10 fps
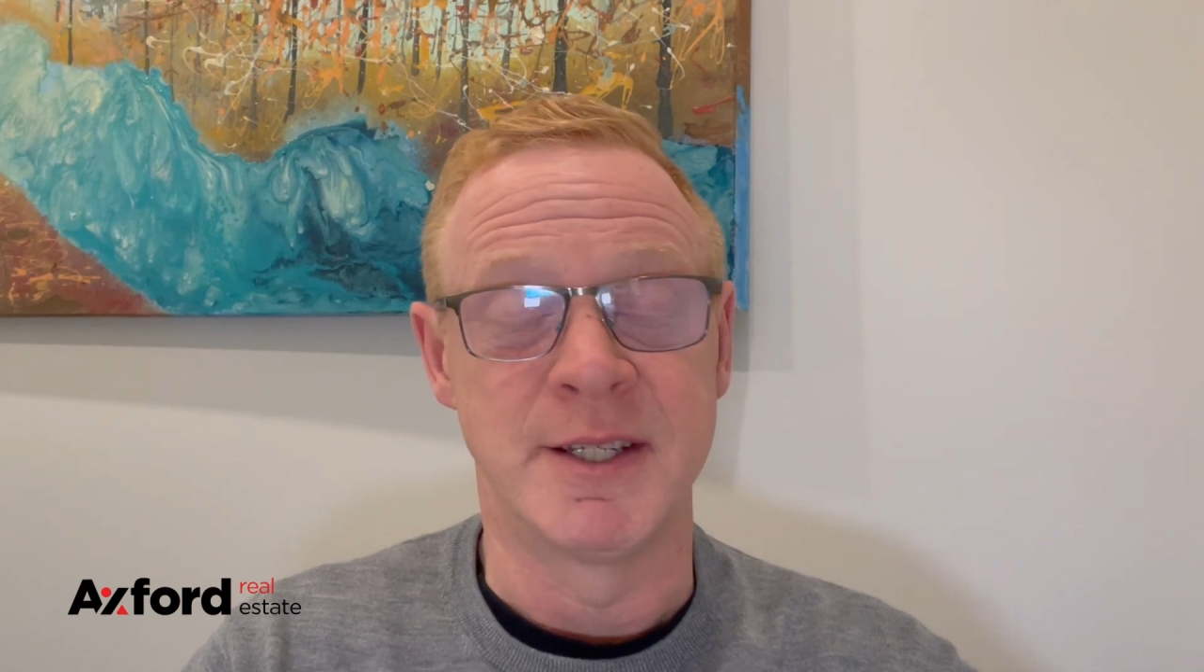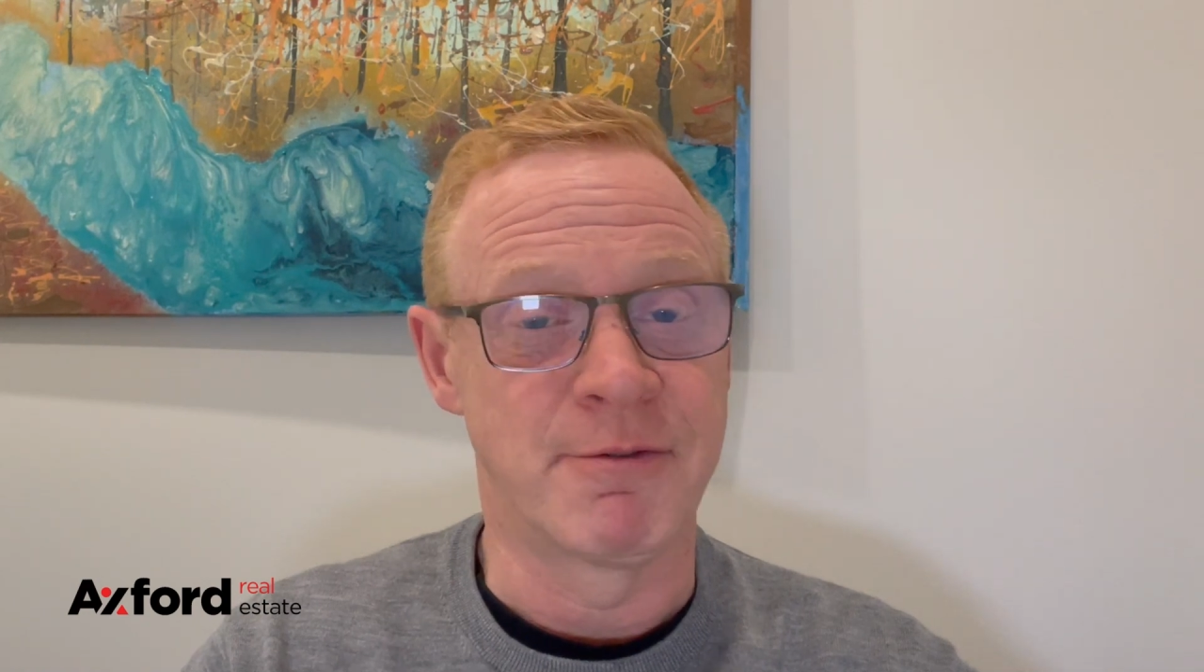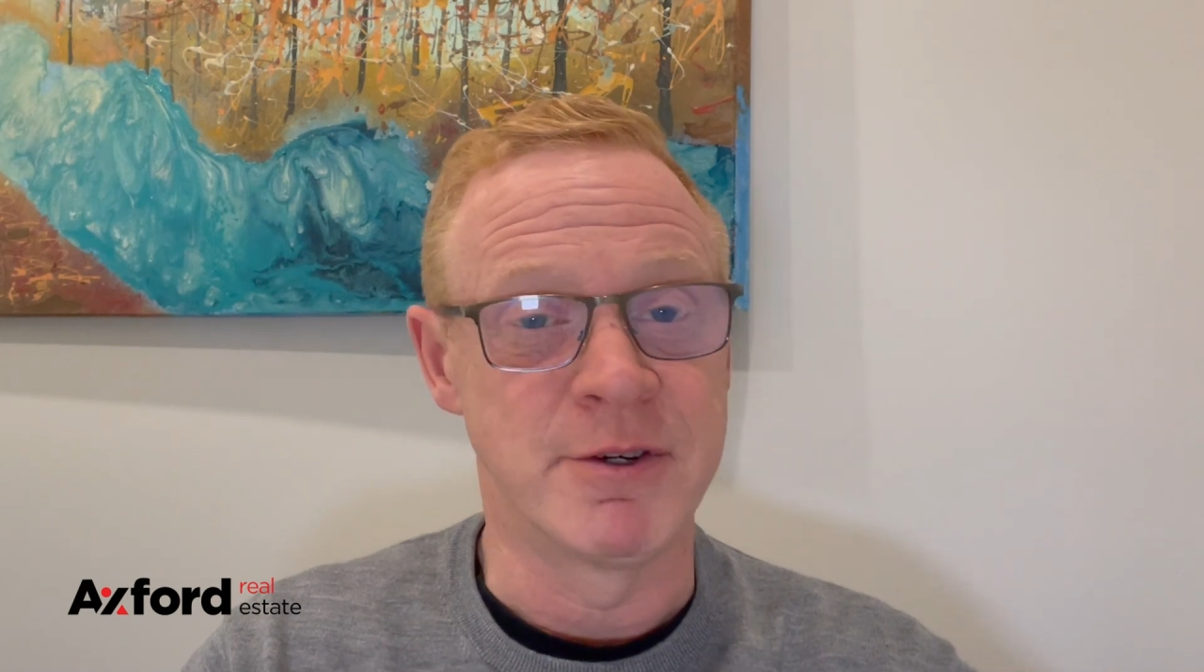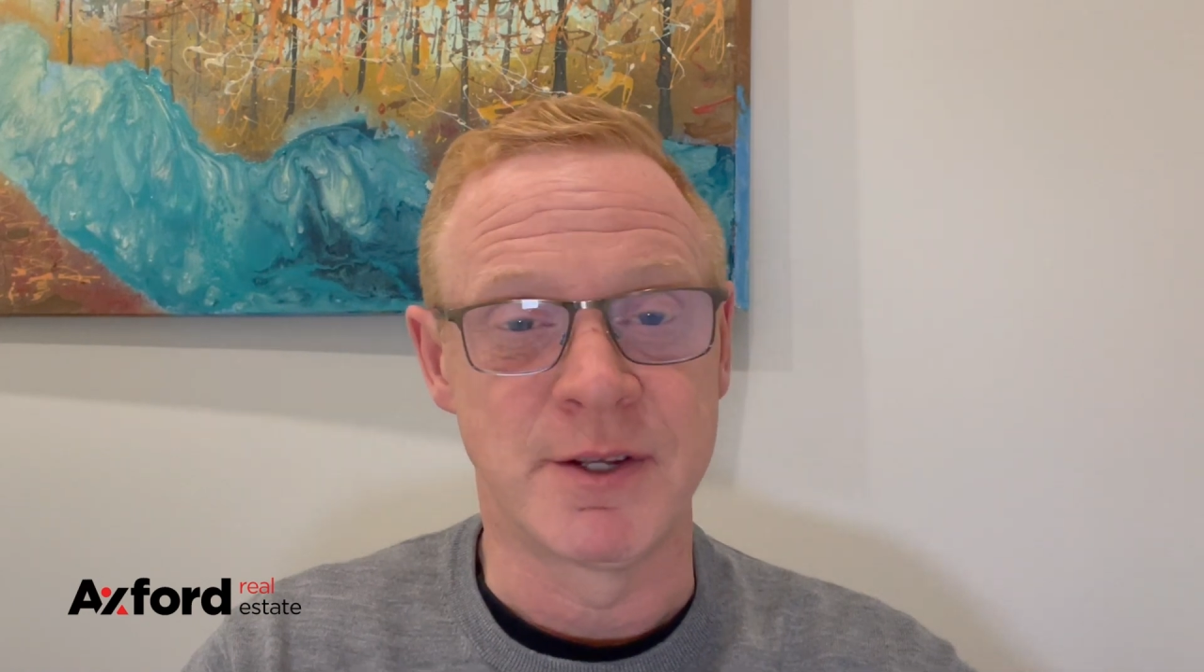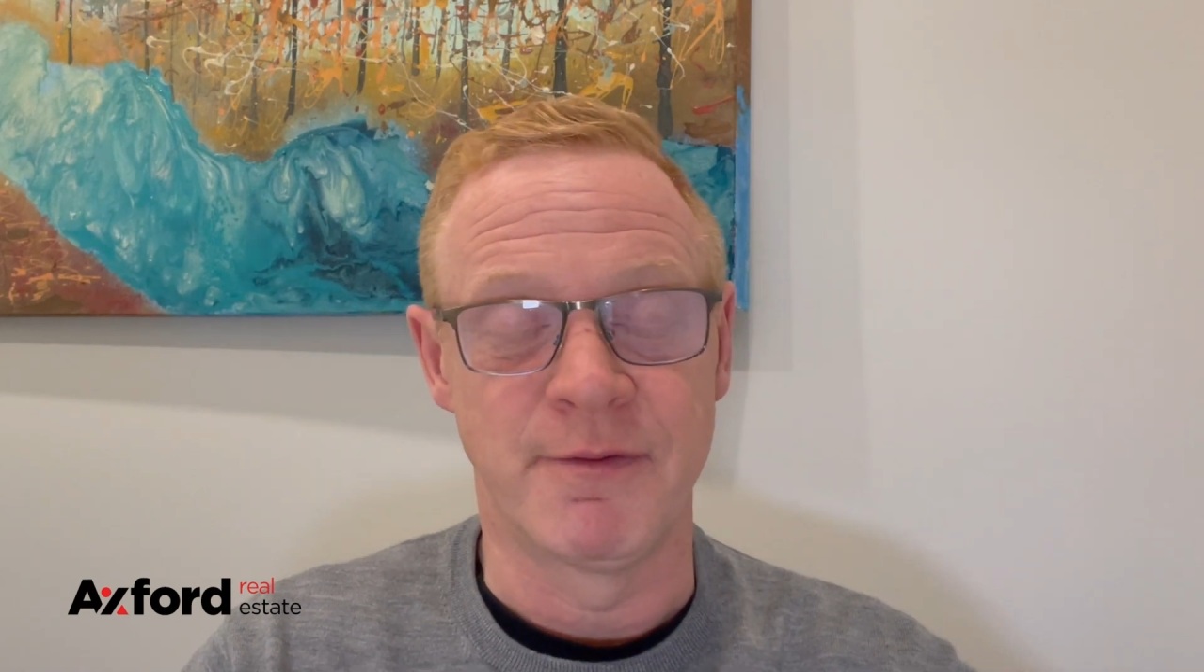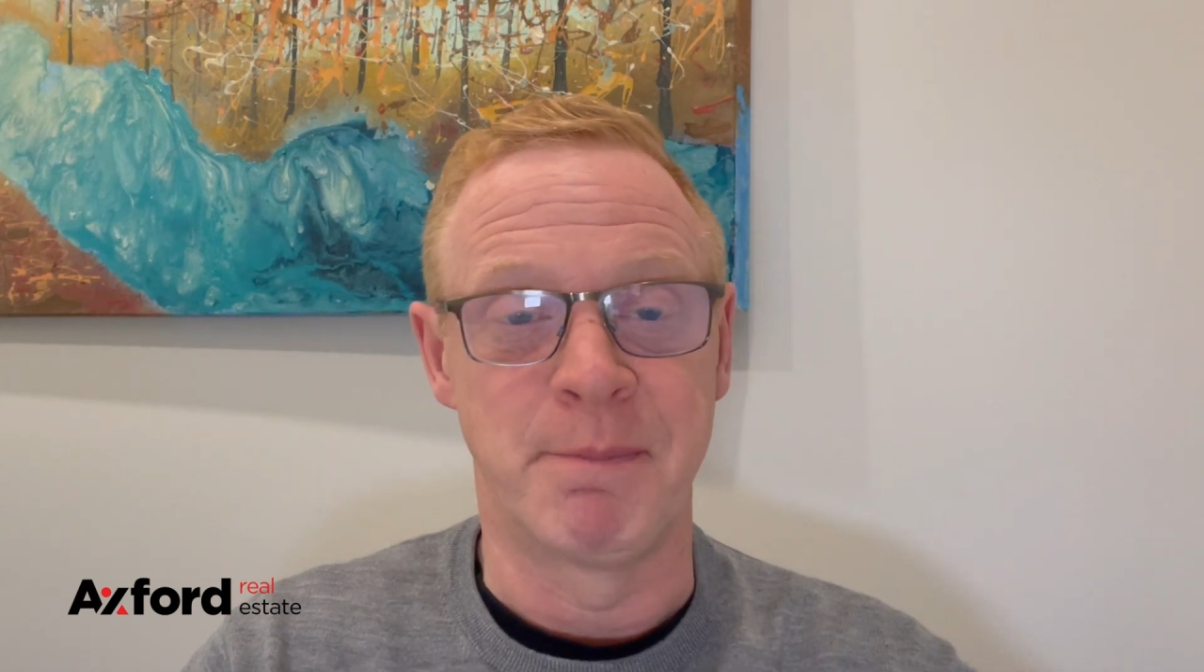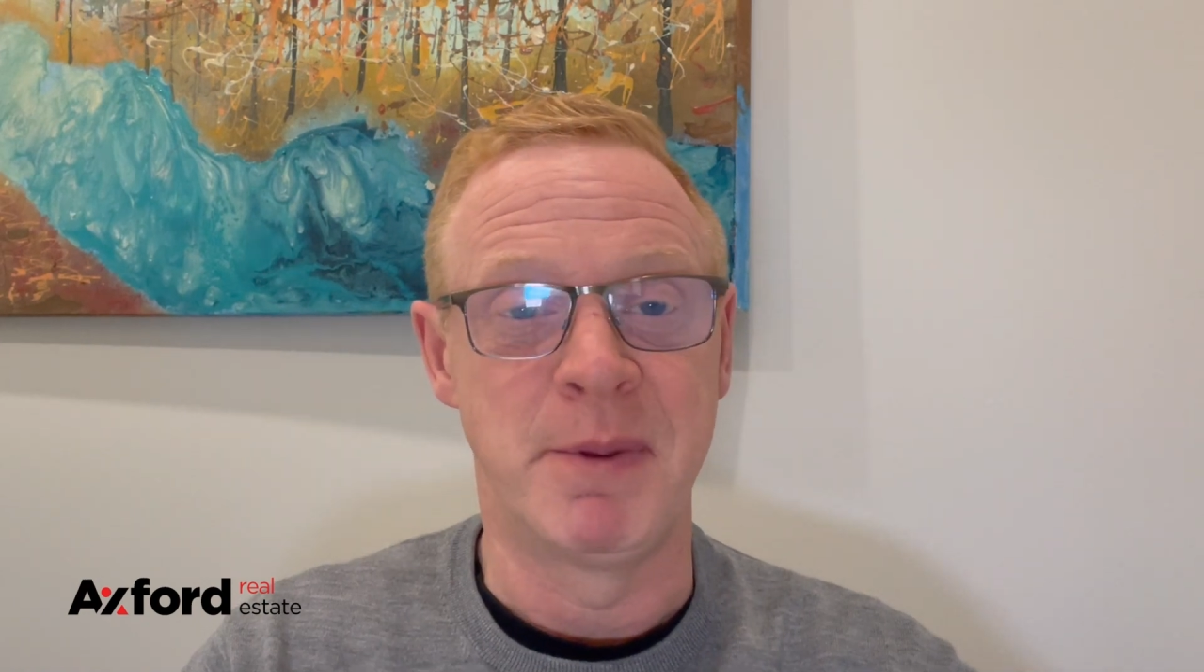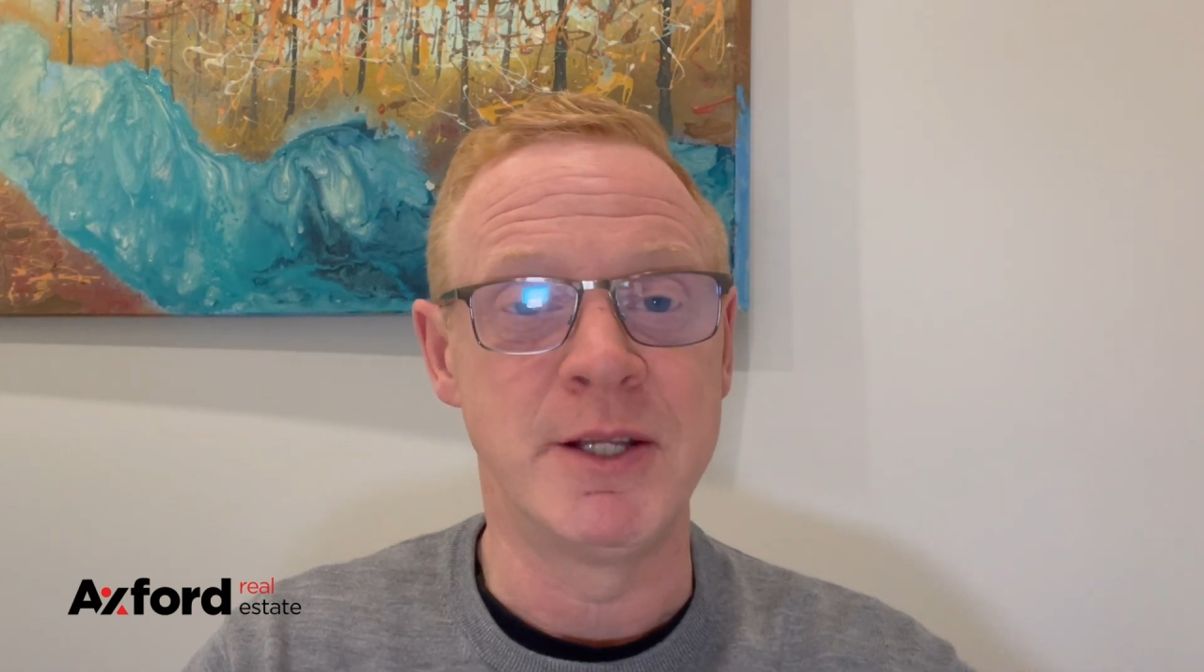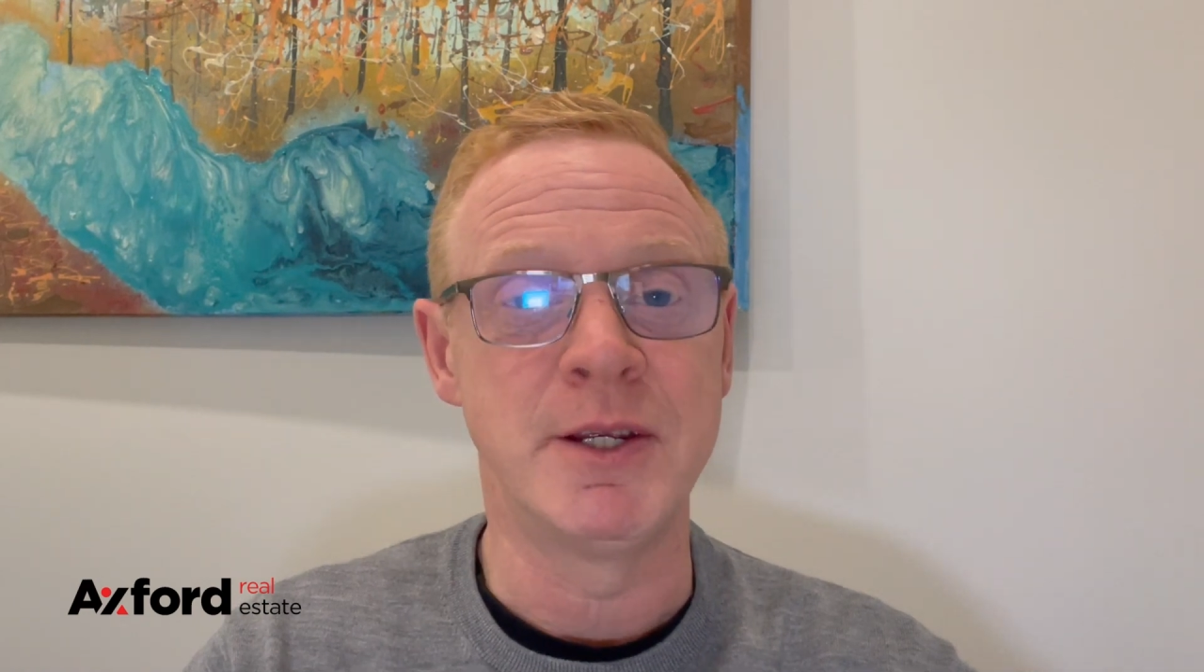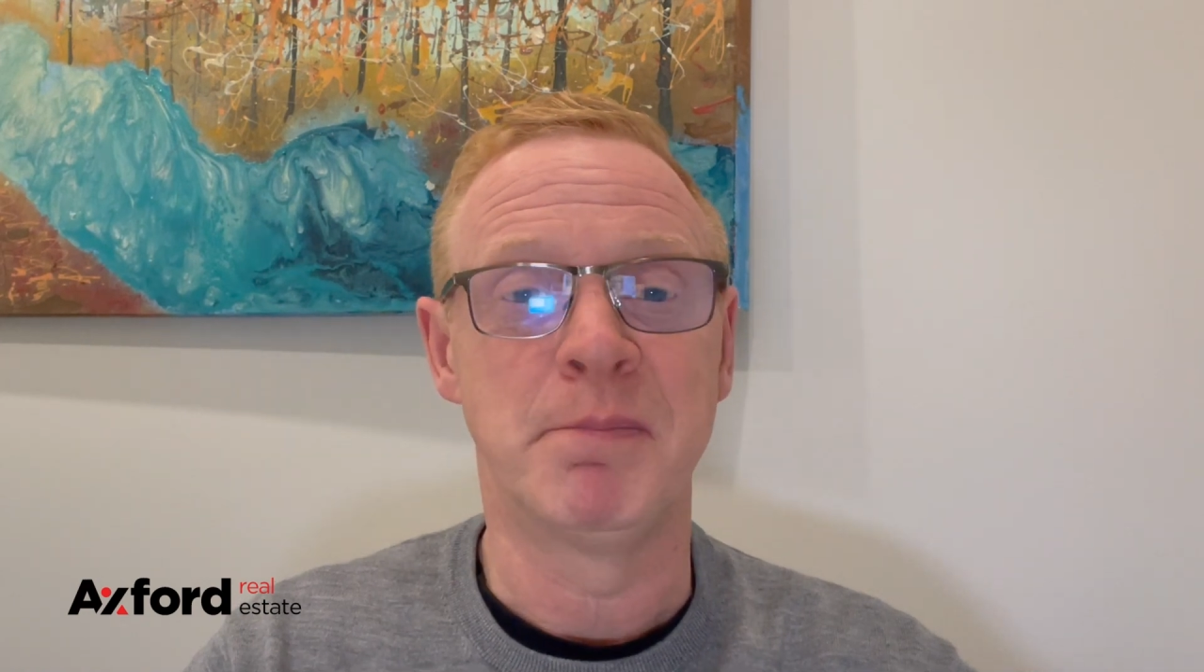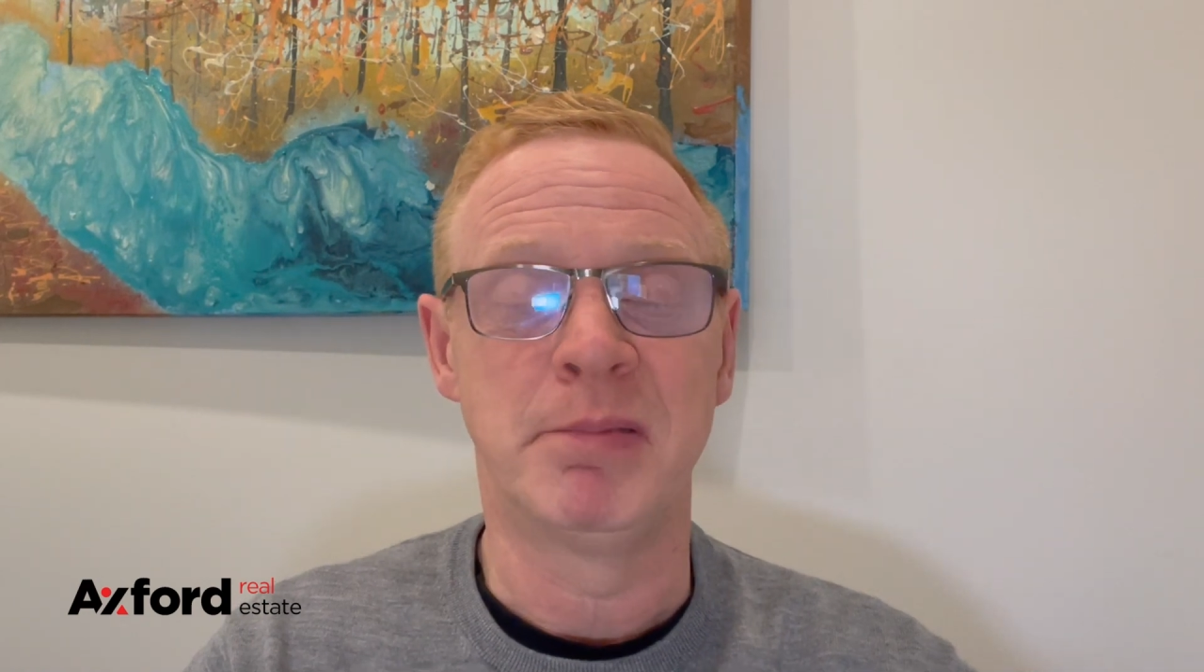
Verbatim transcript: difference of opinion,